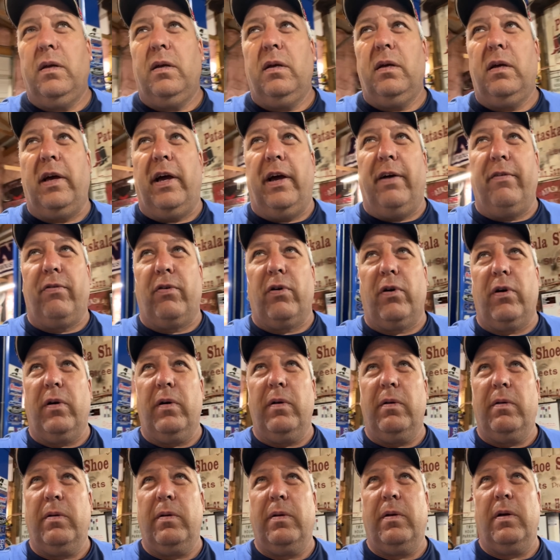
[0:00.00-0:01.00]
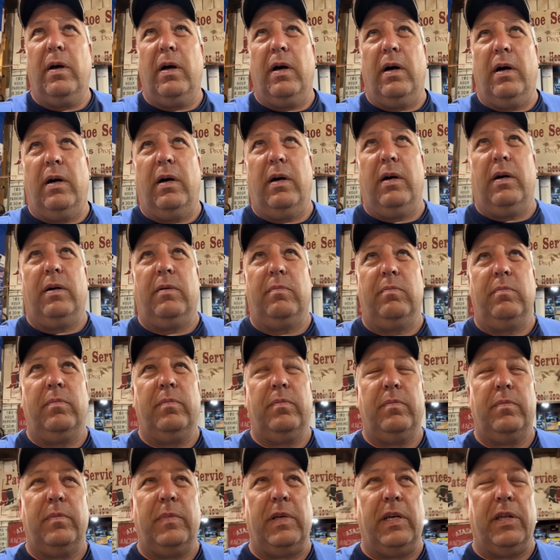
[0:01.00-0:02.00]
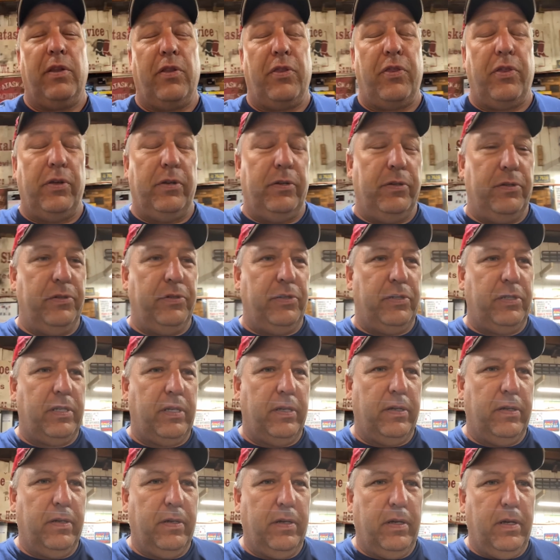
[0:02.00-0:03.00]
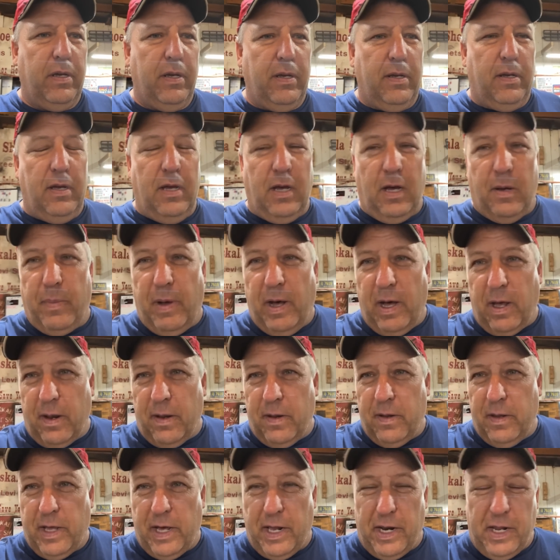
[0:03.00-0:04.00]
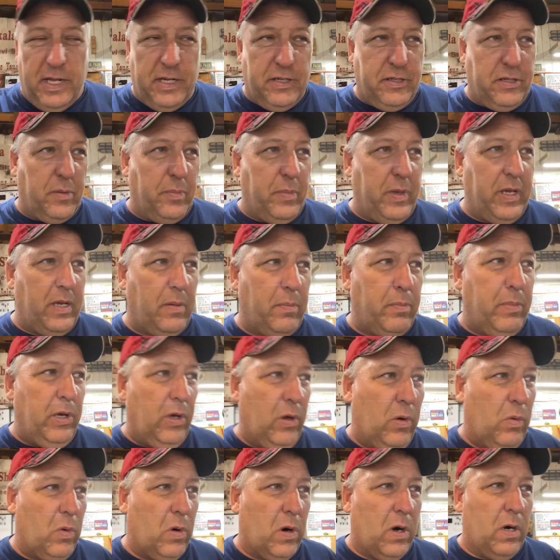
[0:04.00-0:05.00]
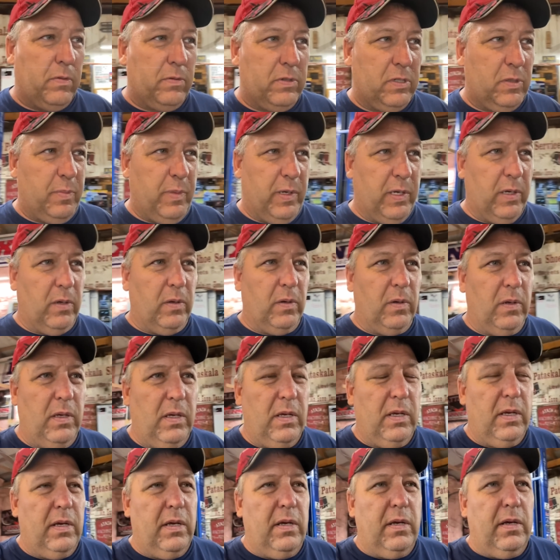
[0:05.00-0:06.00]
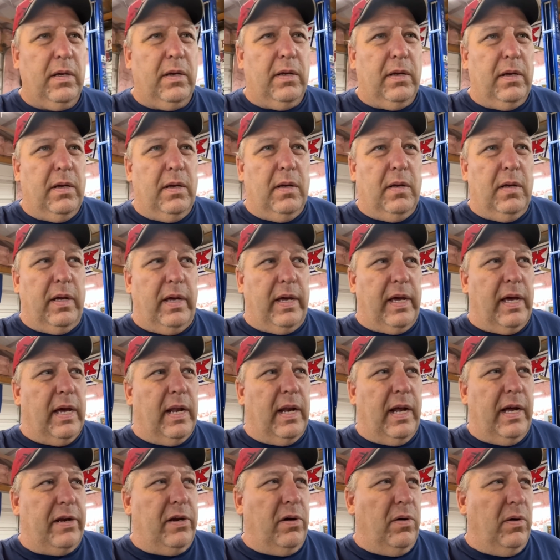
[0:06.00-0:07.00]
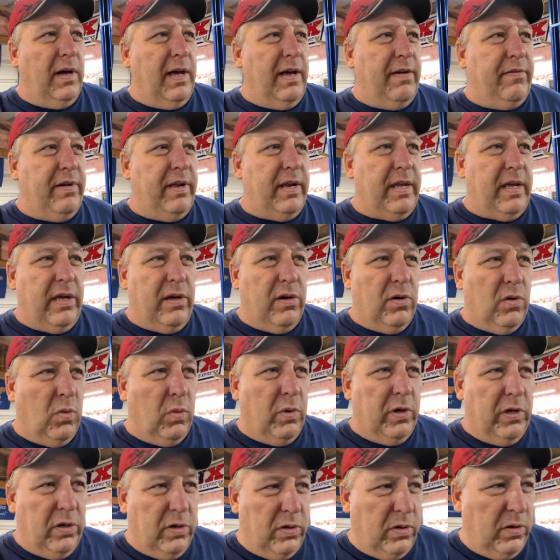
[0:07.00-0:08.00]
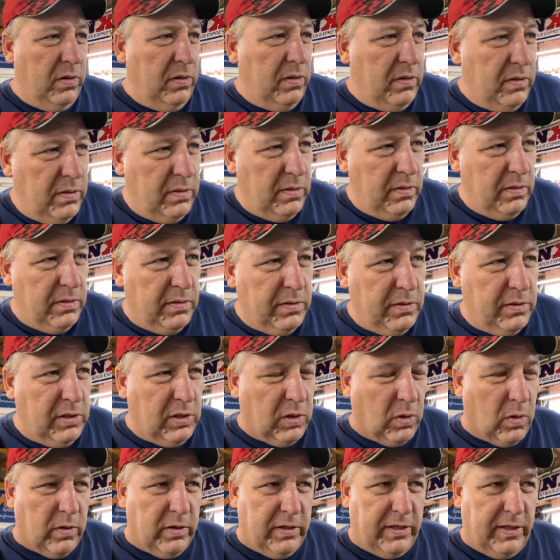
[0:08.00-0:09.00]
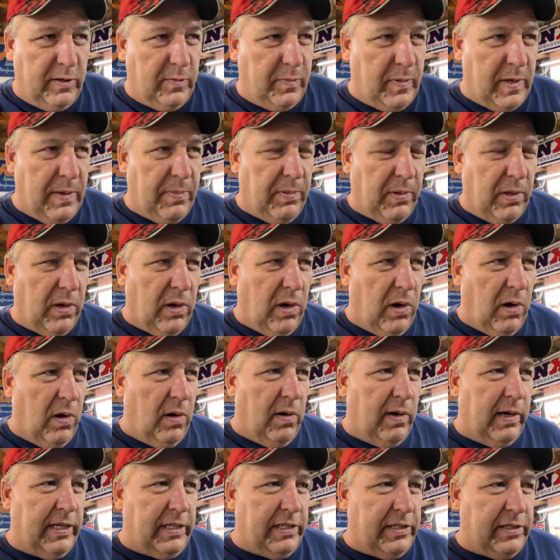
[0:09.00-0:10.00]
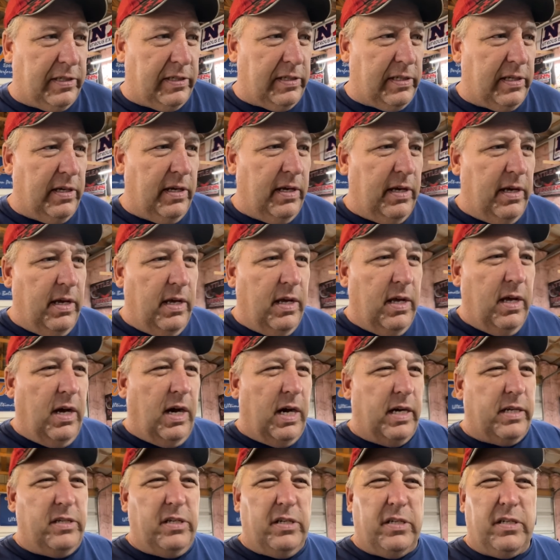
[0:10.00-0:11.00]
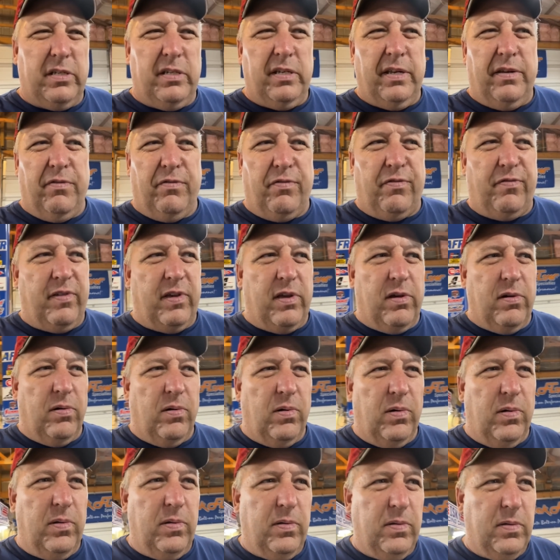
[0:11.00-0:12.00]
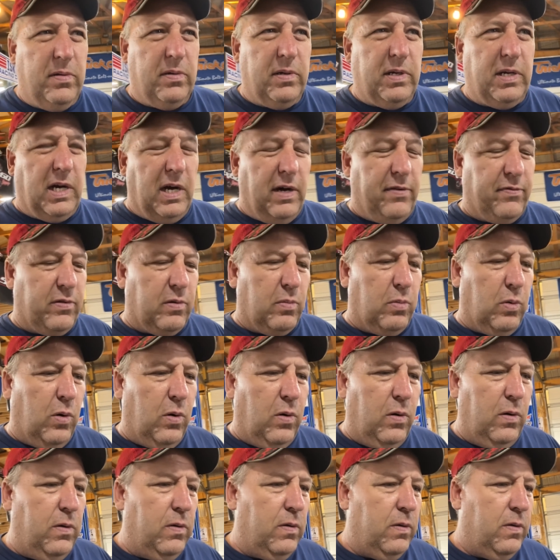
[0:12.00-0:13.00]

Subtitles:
ever enthused about that engine being built where it was built. And I don't have any ill will towards those people at all. I just didn't feel comfortable.